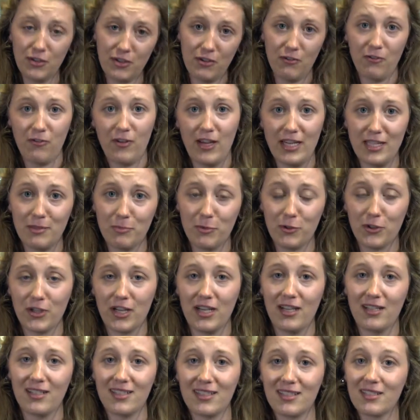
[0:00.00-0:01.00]
you can
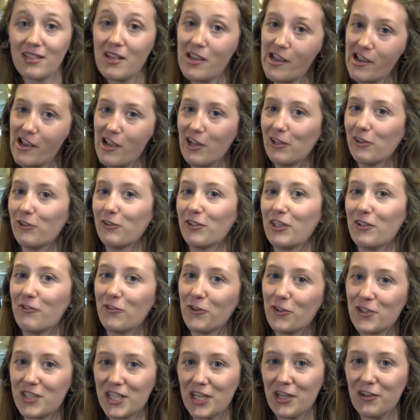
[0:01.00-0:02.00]
Facebook us.
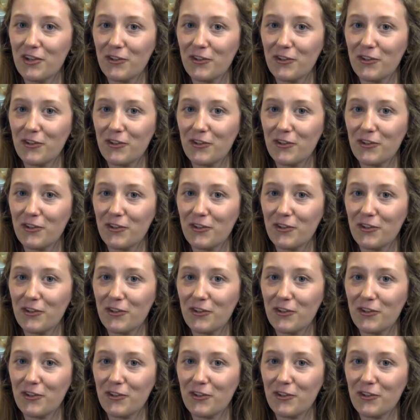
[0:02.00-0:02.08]
Looking forward